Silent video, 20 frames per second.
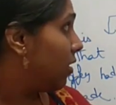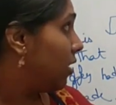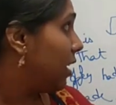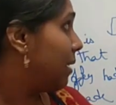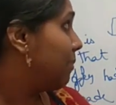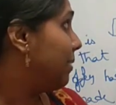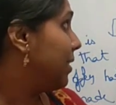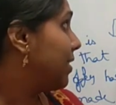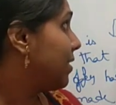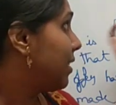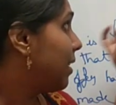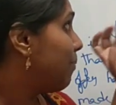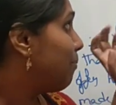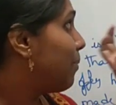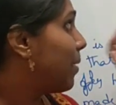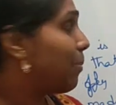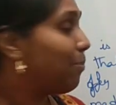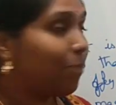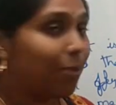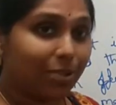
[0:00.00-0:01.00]
I mean to say
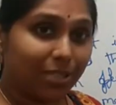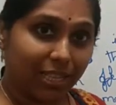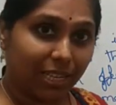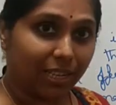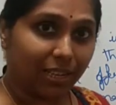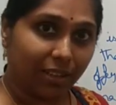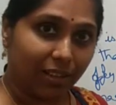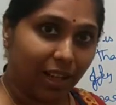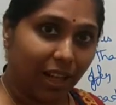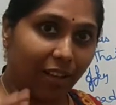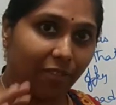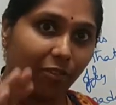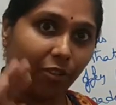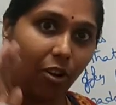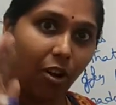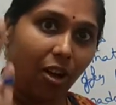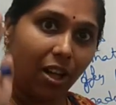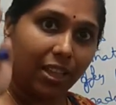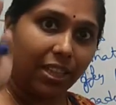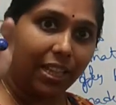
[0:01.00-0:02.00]
proposal. I have
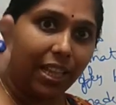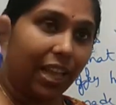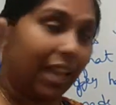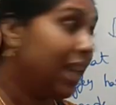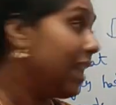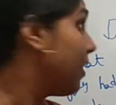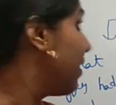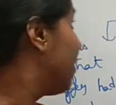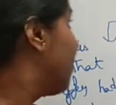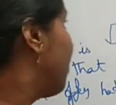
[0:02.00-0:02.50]
gone there